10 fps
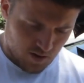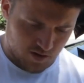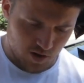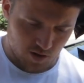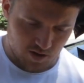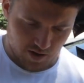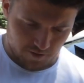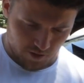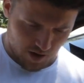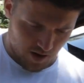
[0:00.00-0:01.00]
2
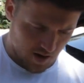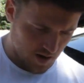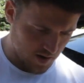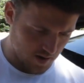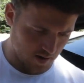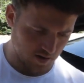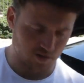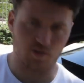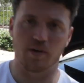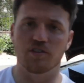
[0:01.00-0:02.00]
different
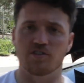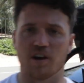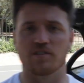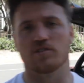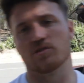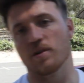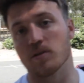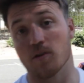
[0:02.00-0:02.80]
screen shares or screen